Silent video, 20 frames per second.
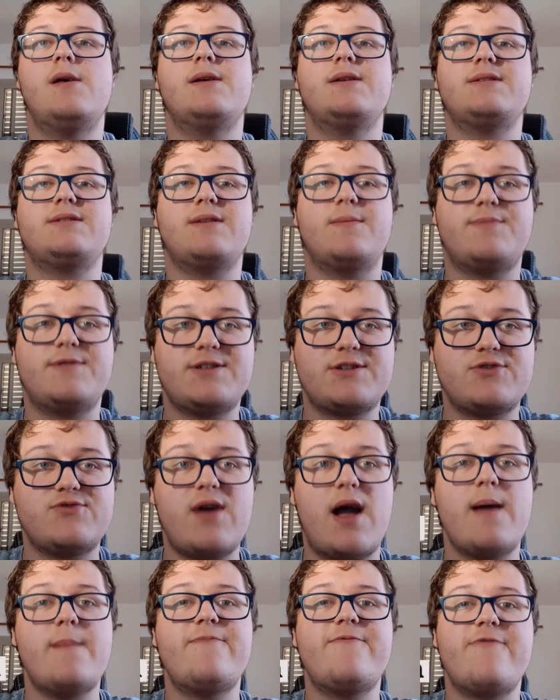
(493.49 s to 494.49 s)

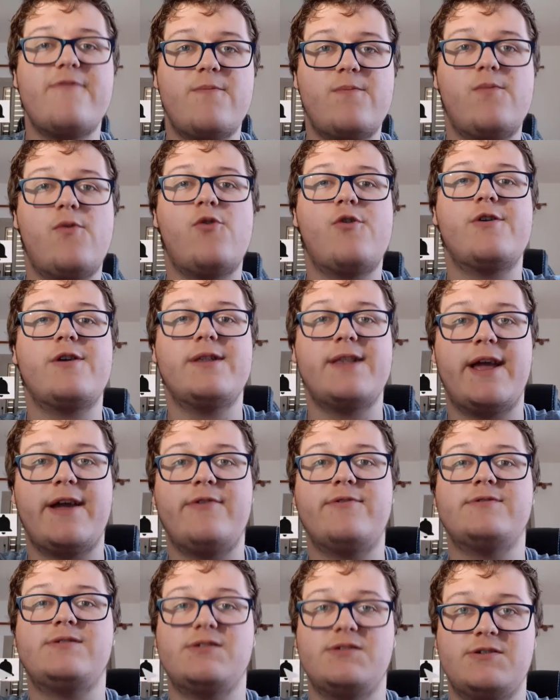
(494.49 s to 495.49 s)
Subscribe for more
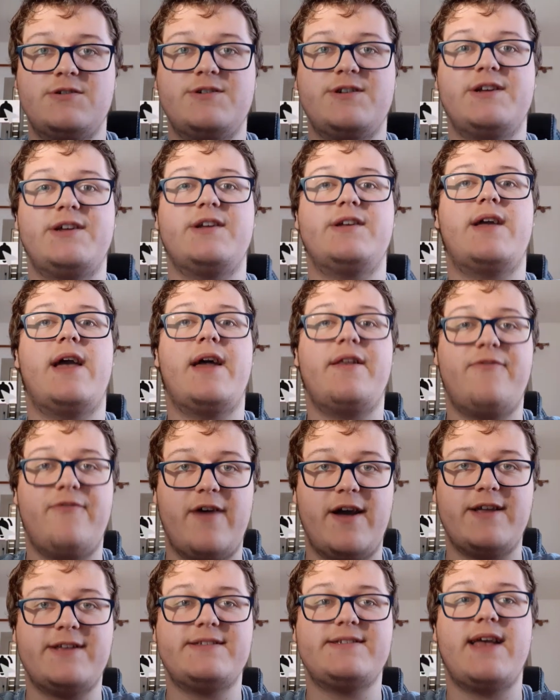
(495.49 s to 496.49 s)
language learning
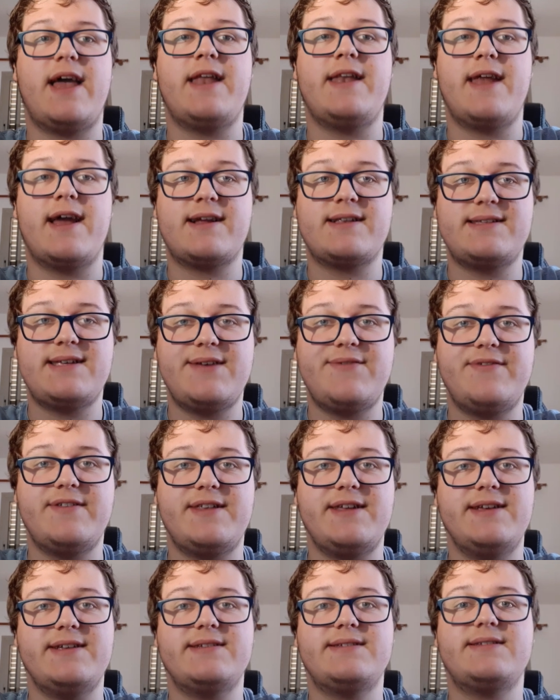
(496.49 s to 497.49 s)
advice and
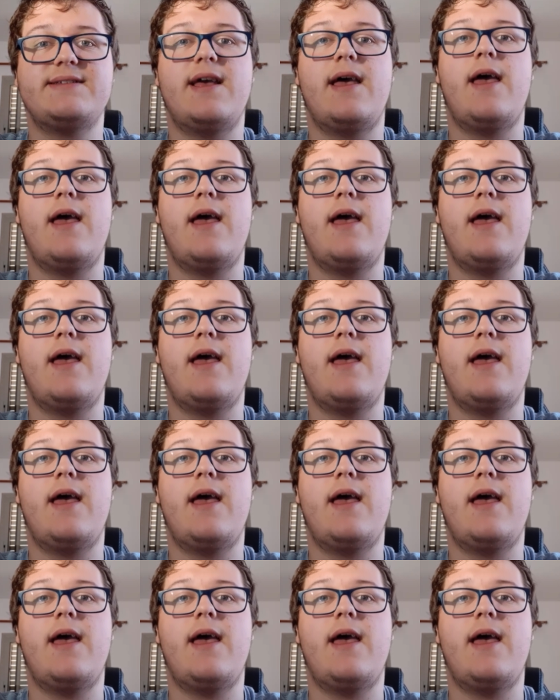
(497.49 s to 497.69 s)
activities,